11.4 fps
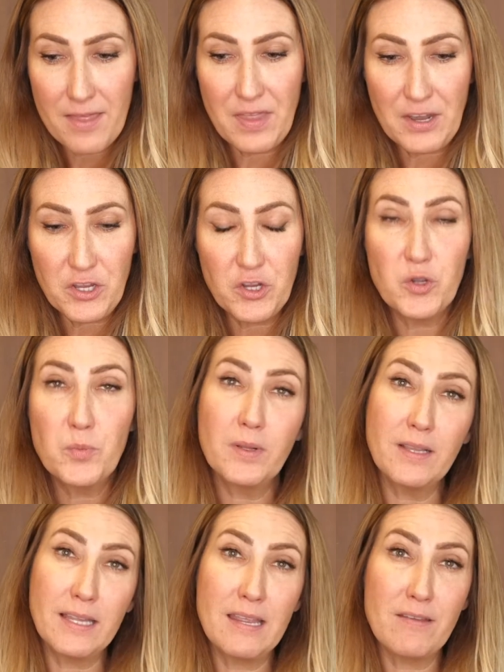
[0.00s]
then you
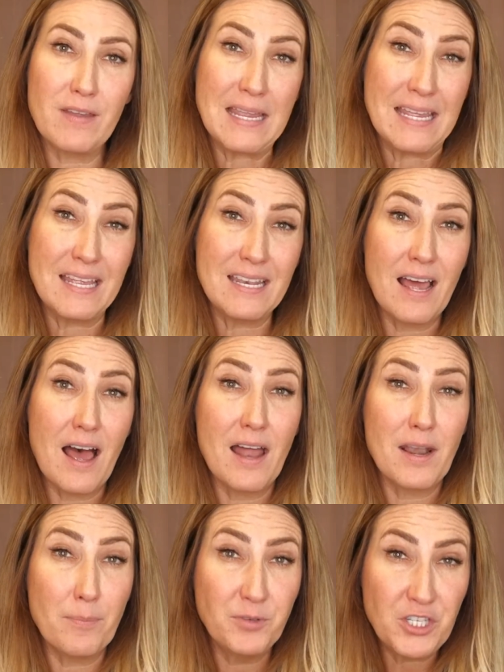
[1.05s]
believe in
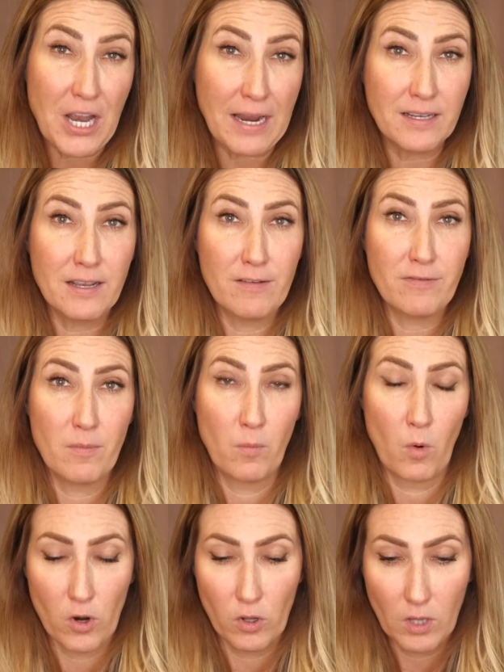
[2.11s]
an objective
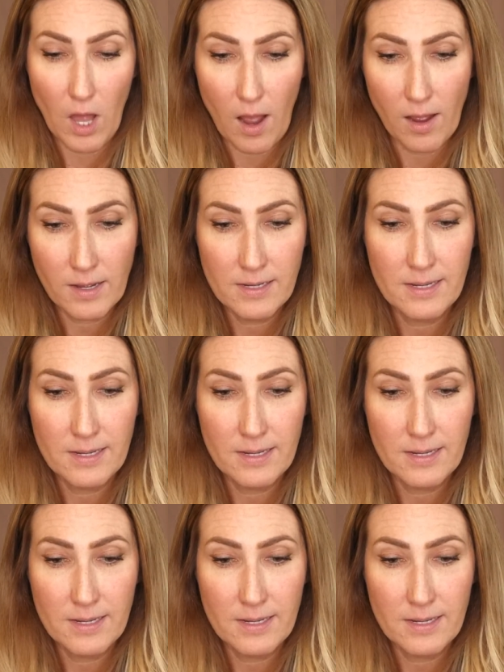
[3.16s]
moral law.